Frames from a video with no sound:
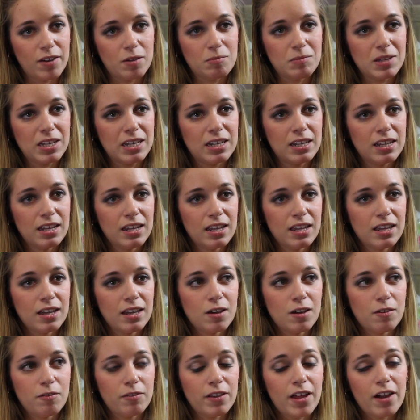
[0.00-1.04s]
I mean,
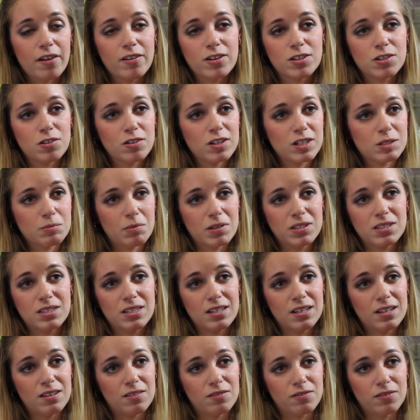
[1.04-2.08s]
flowers are
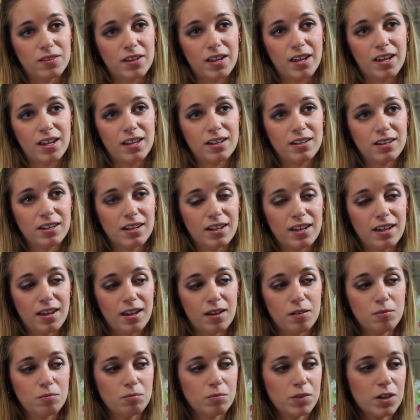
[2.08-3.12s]
expensive,
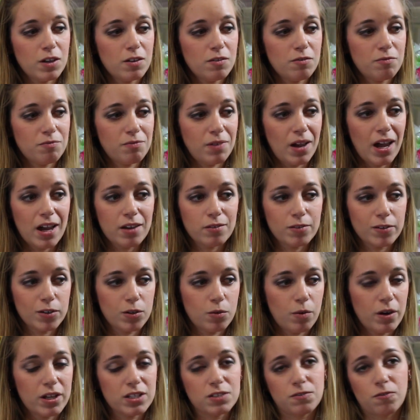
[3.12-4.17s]
and we've had
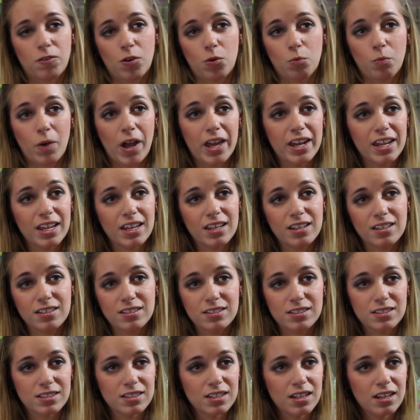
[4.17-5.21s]
requests for
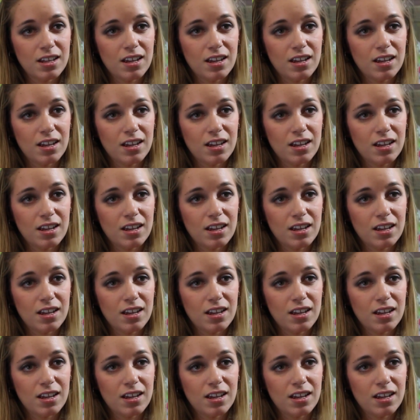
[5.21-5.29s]
weddings